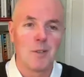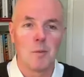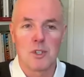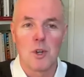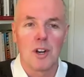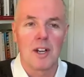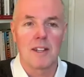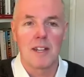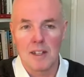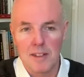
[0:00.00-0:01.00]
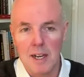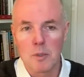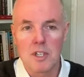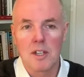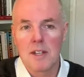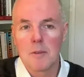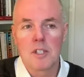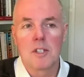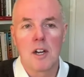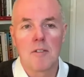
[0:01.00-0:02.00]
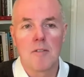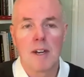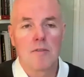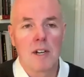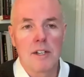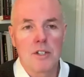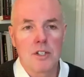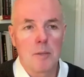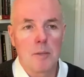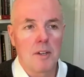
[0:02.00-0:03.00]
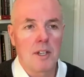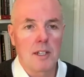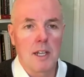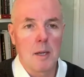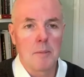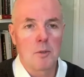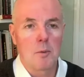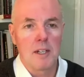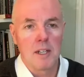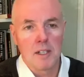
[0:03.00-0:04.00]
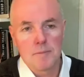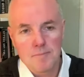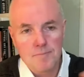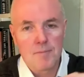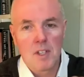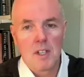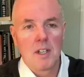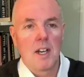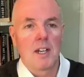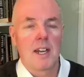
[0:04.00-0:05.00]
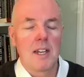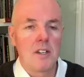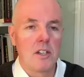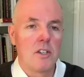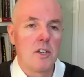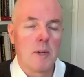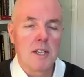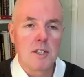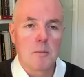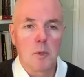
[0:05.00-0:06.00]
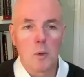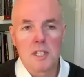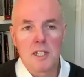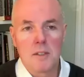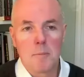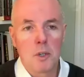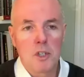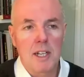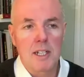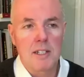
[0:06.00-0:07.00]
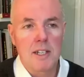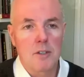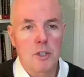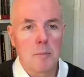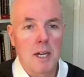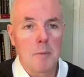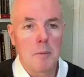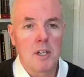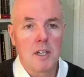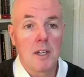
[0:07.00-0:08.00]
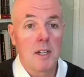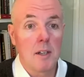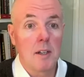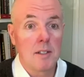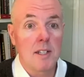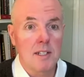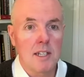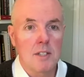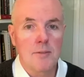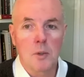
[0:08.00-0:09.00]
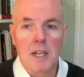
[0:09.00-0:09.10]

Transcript: was not like that. That was a there was a direct relationship, I think, there between a a Kenyan and US supported push against Al Shabaab and a, a, a successful